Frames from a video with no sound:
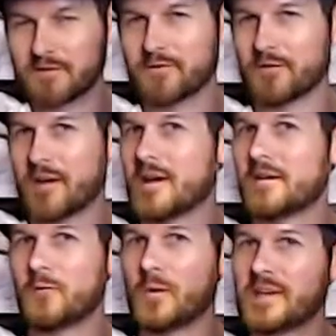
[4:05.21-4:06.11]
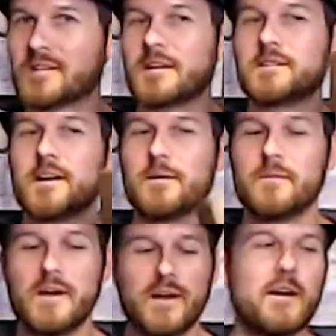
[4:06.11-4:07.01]
for like weeks at a time.
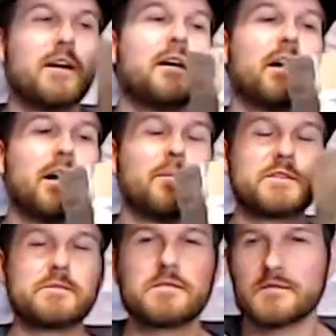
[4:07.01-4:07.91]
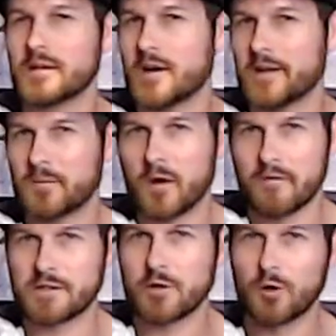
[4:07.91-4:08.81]
So as soon as I got them,
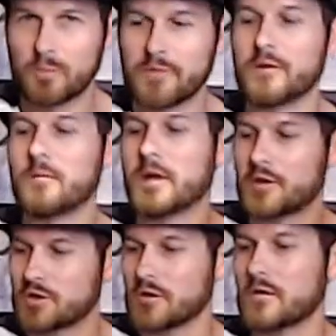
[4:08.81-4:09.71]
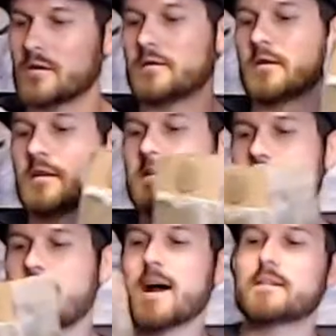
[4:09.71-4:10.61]
obviously open them, make sure that they're
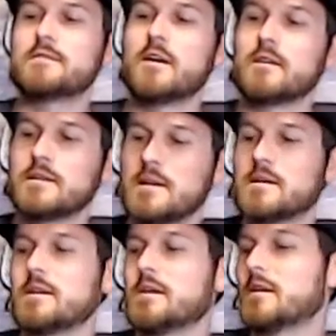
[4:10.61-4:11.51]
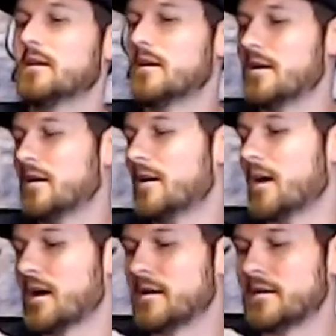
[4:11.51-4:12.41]
intact, not leaking,
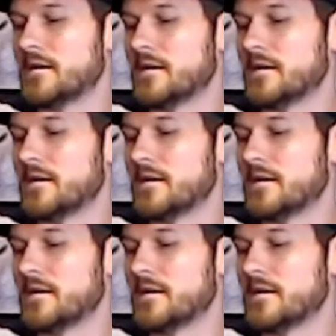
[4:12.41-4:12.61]
and